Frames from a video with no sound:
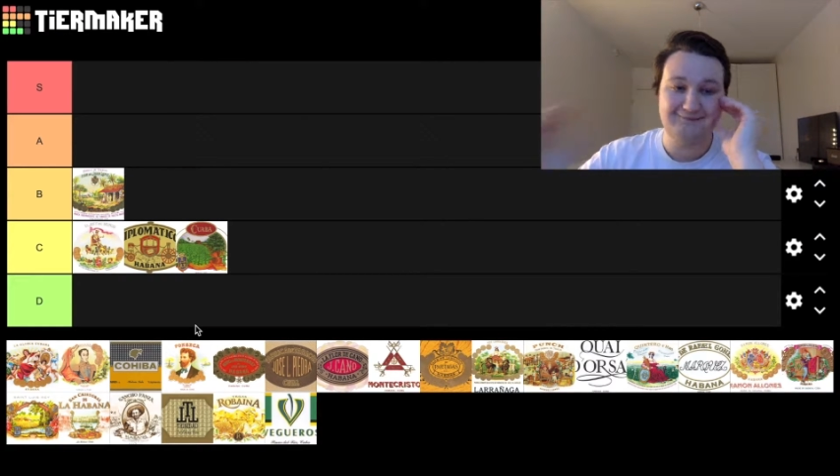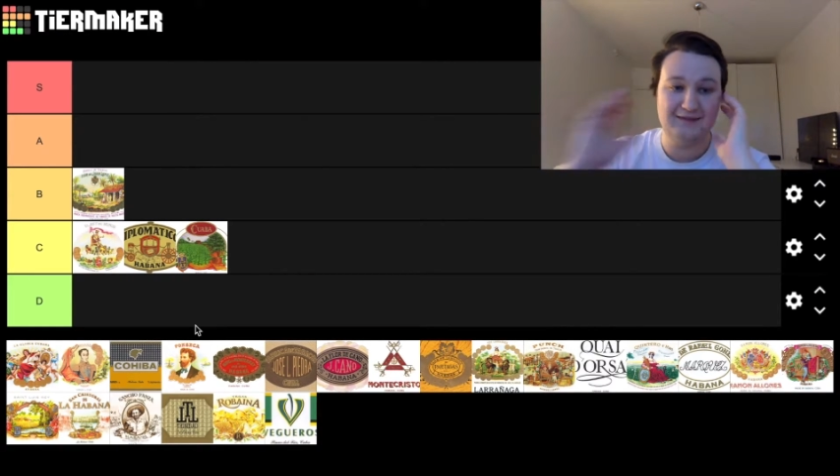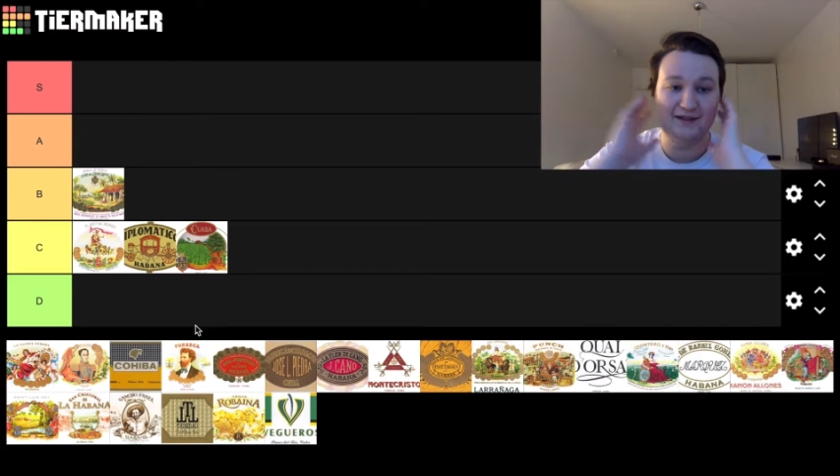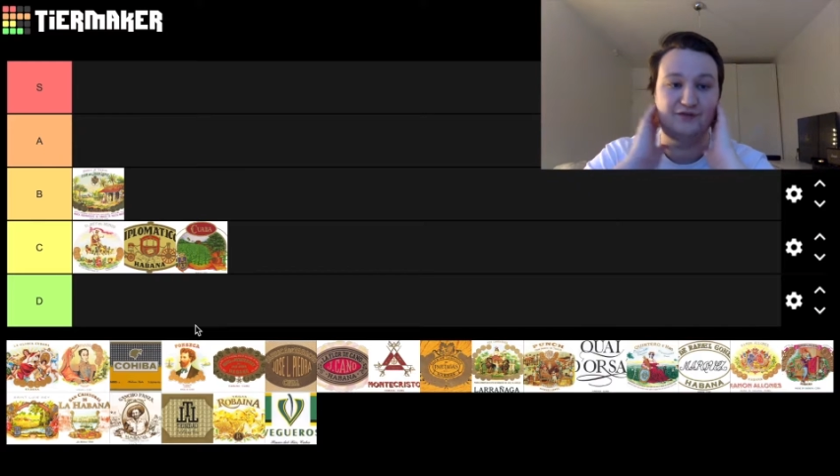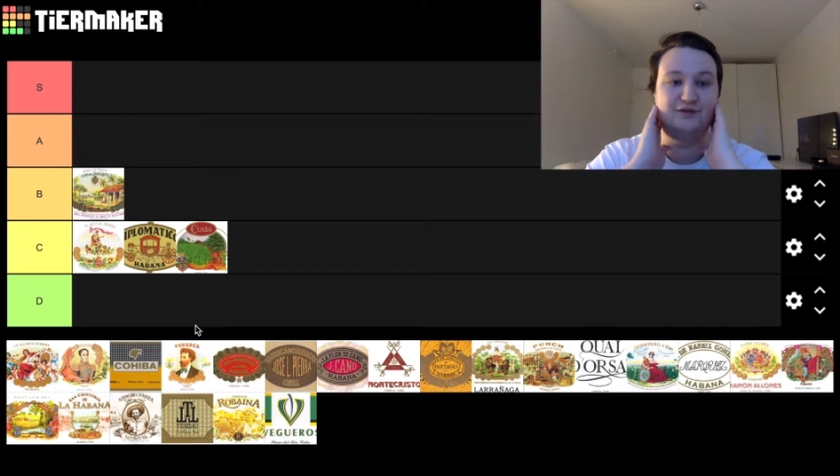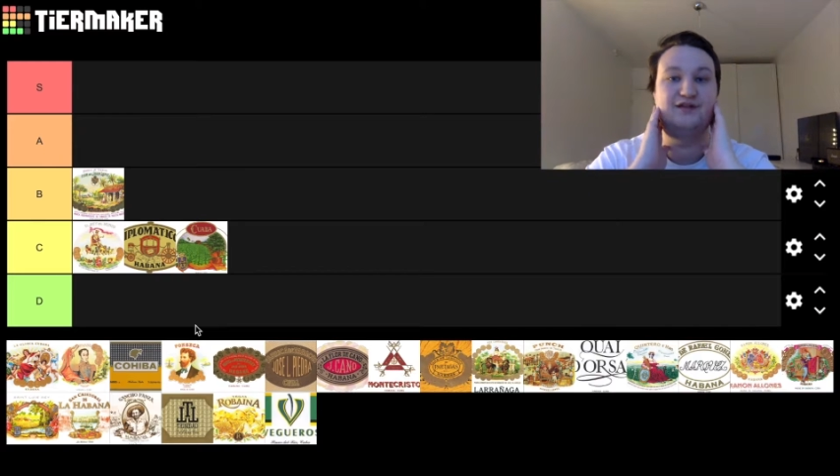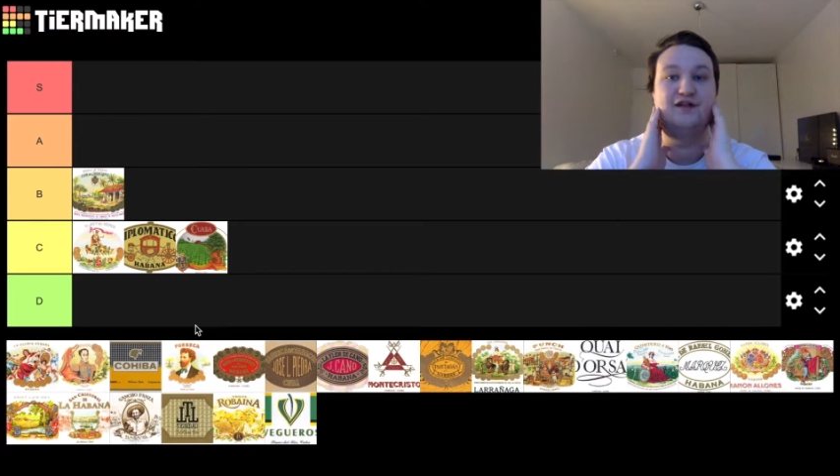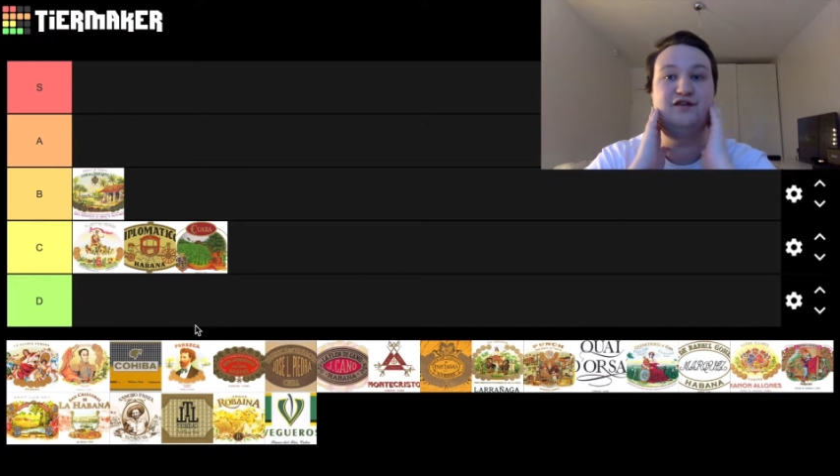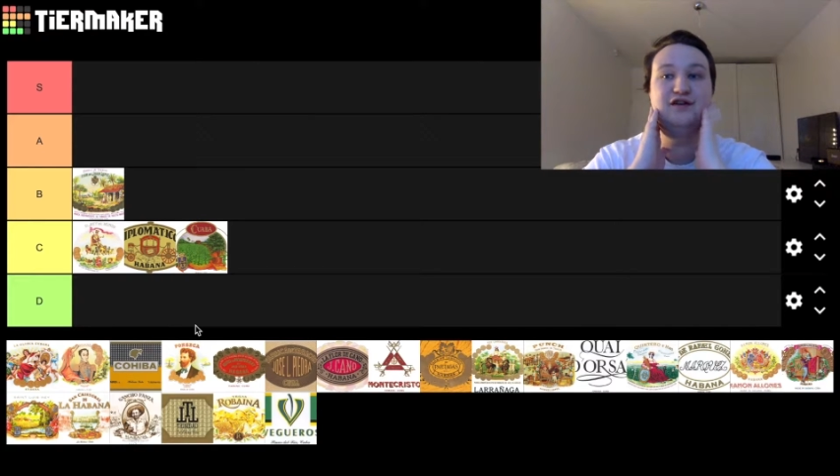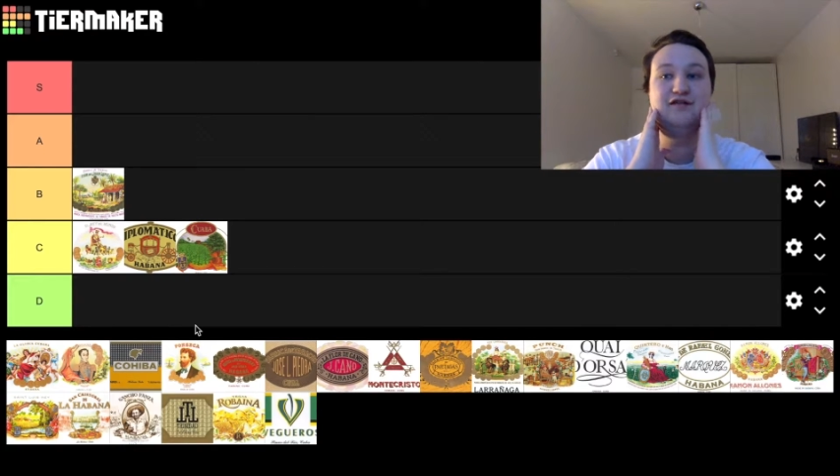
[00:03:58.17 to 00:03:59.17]
This one is
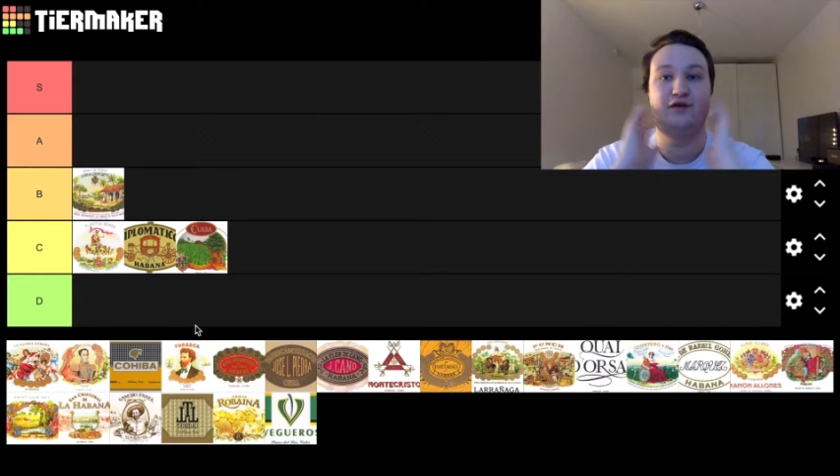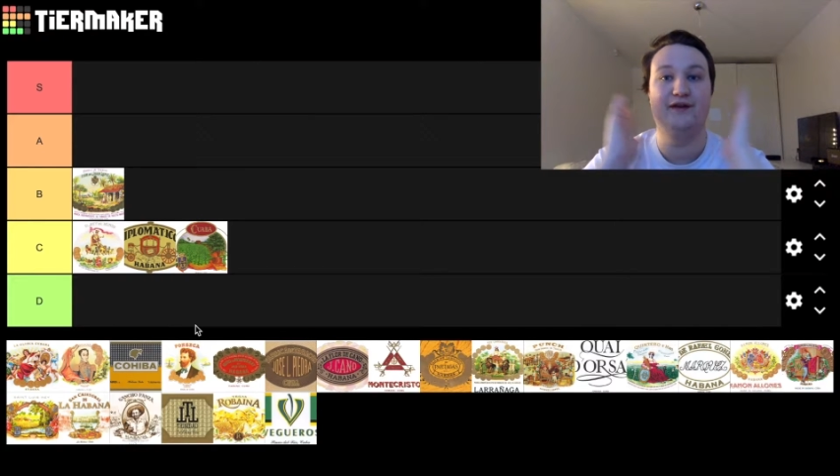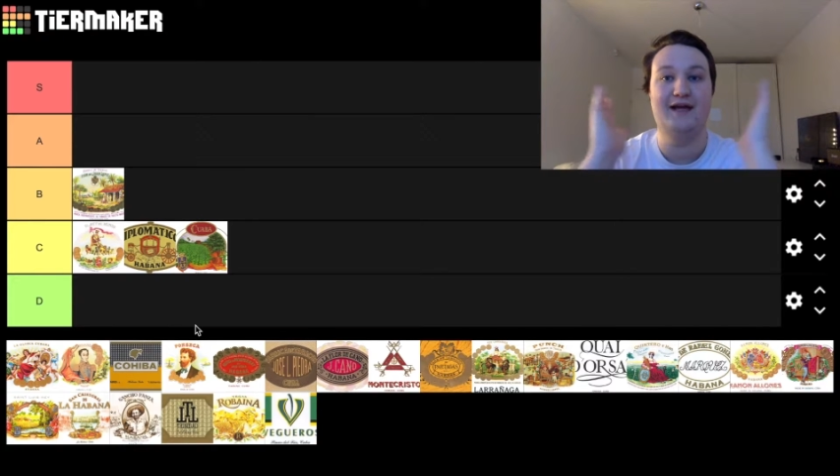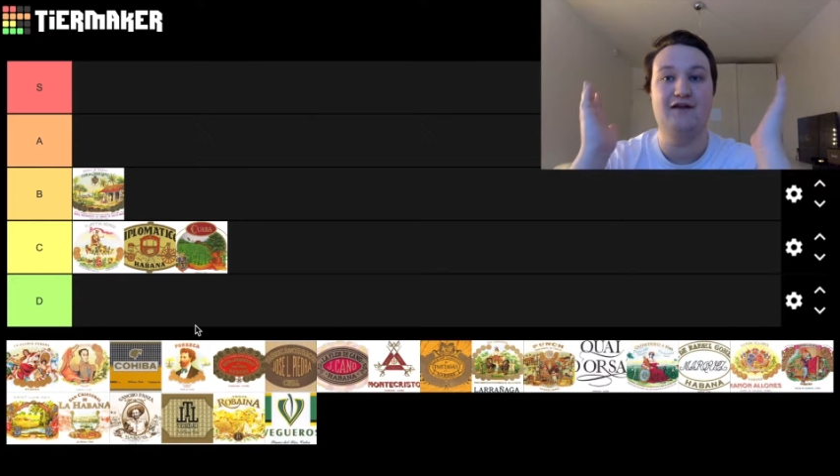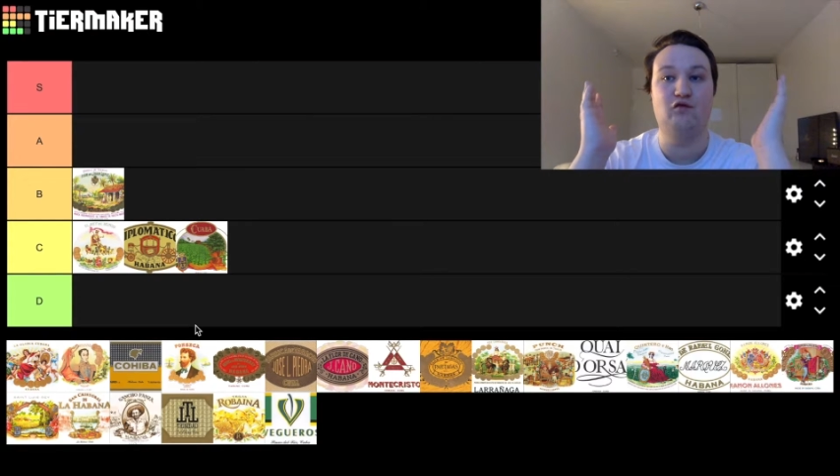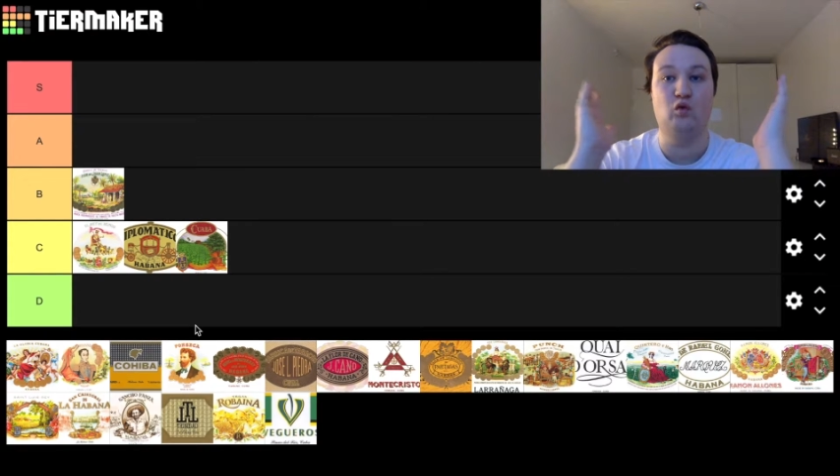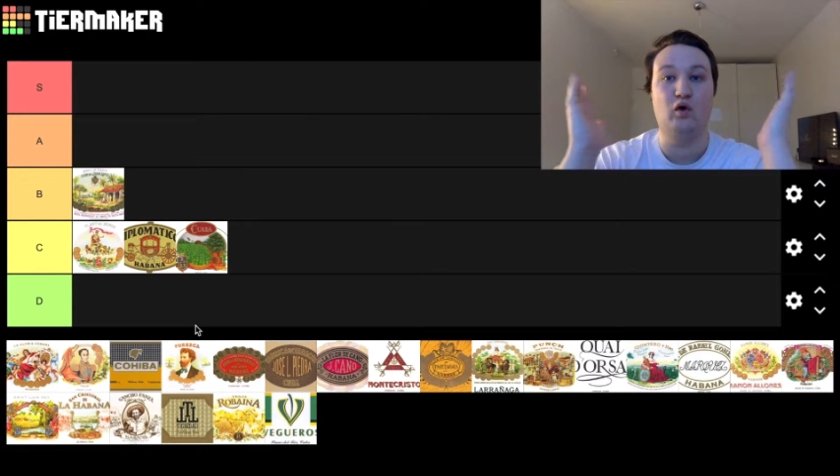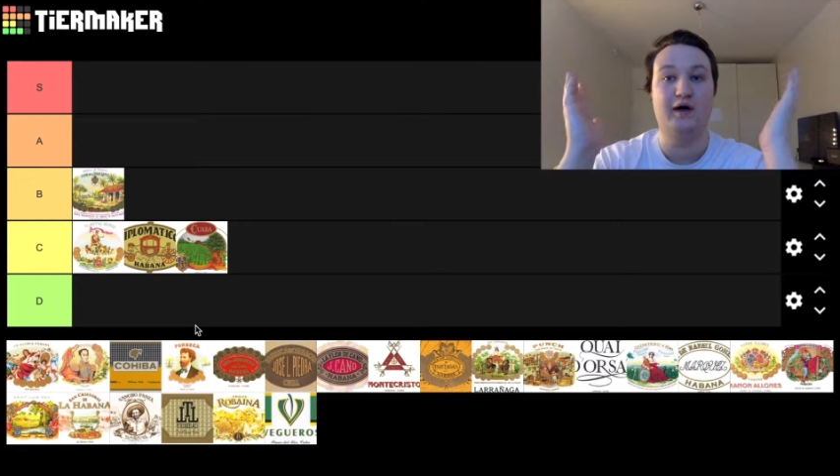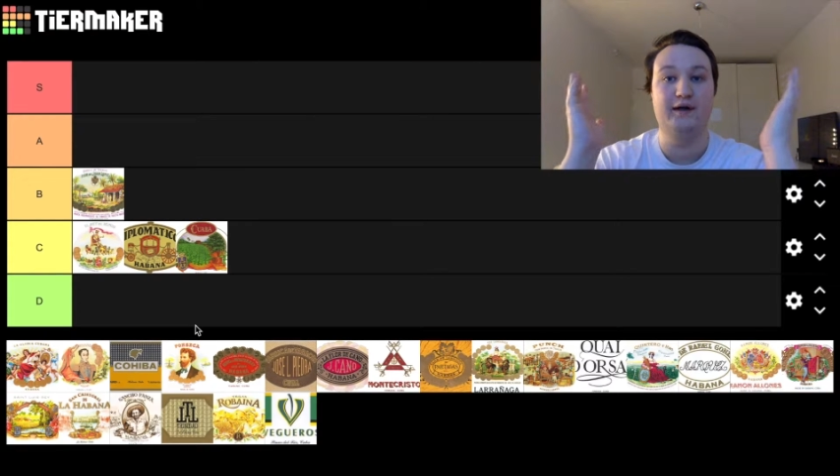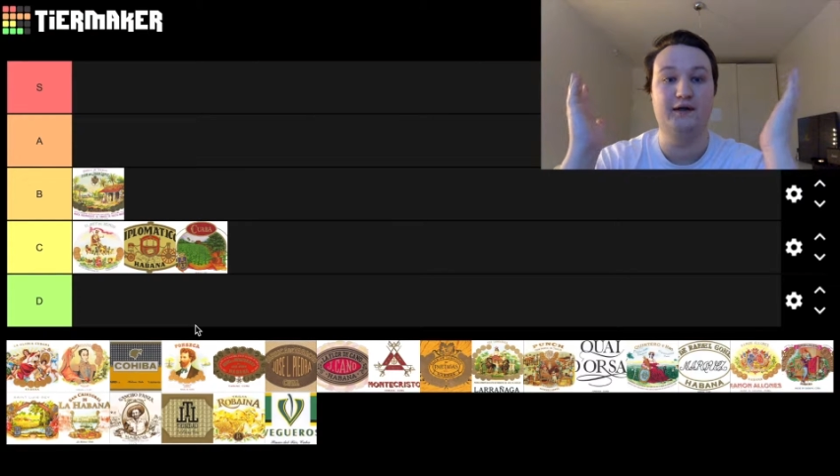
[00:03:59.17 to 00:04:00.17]
another tough one. They have
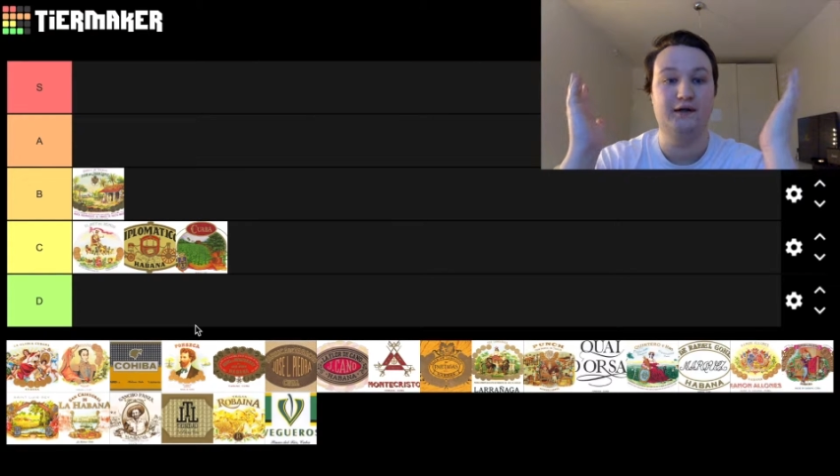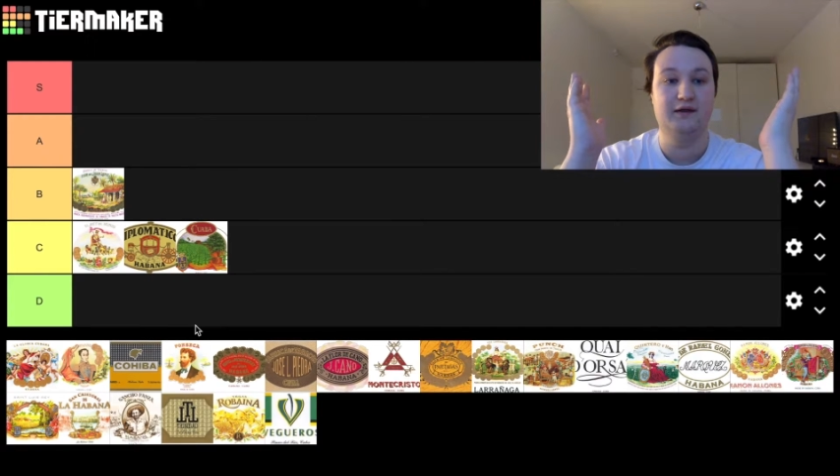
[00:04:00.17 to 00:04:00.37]
one.